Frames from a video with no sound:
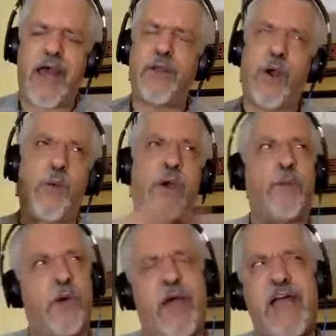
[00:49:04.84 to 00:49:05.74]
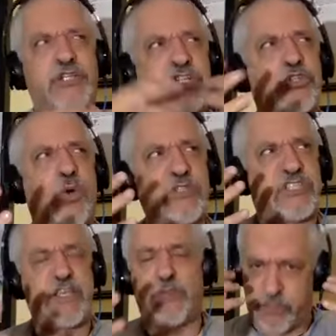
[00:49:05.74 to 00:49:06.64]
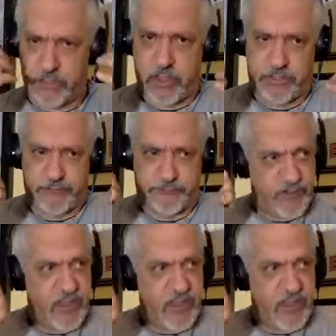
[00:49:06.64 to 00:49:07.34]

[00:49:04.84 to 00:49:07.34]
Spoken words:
And I just don't see the